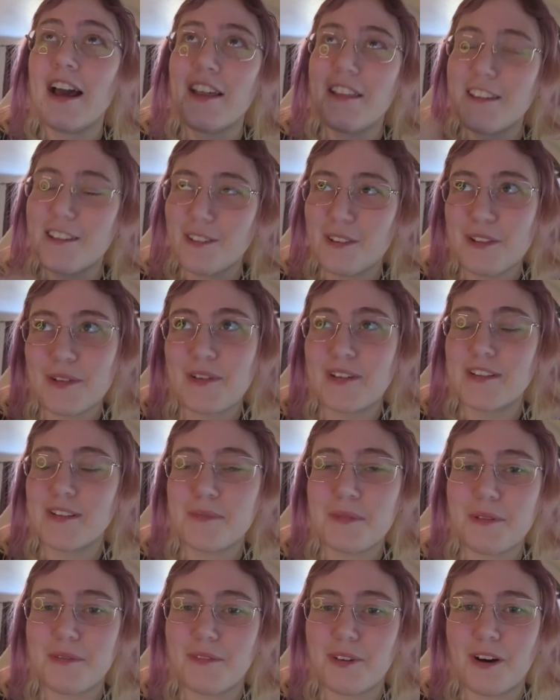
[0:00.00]
The other ones
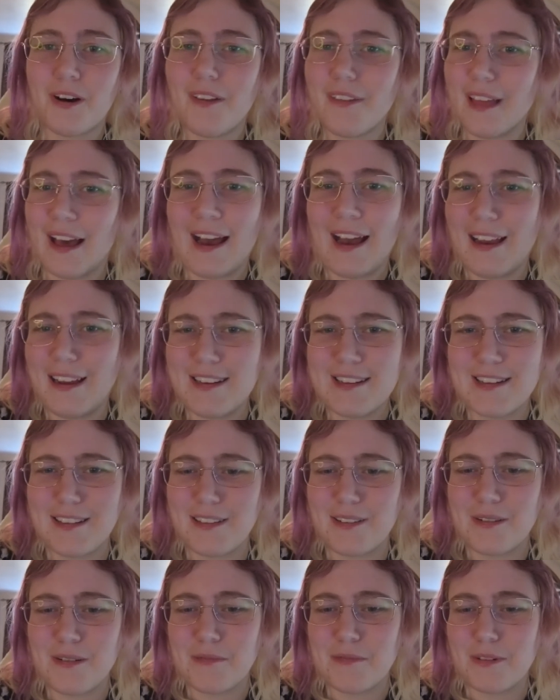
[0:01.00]
before that I actually
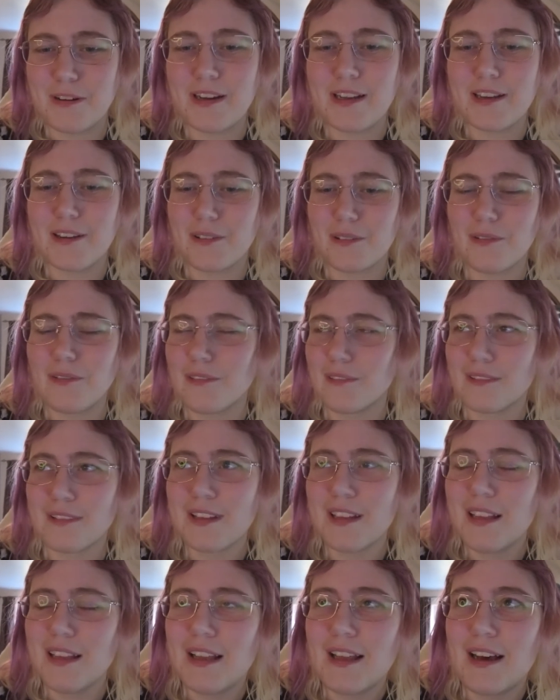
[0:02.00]
thought were pretty cool.
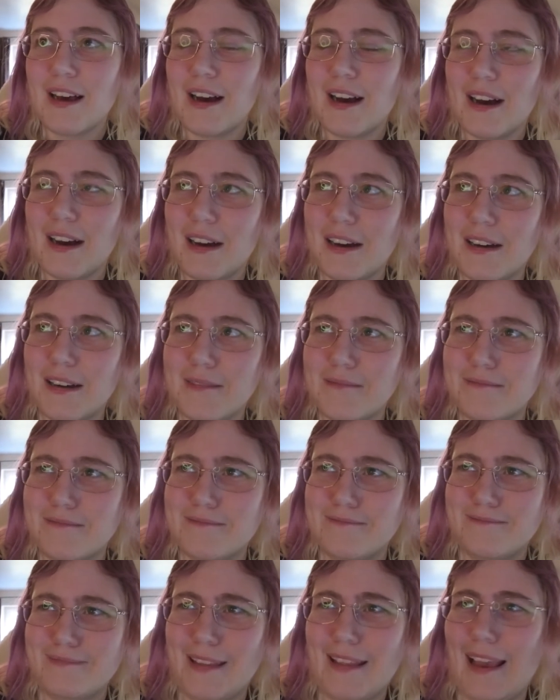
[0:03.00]

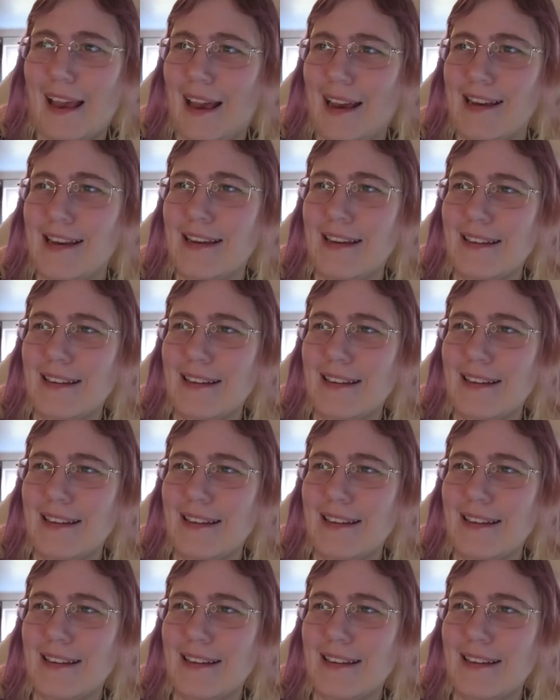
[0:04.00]
Yeah.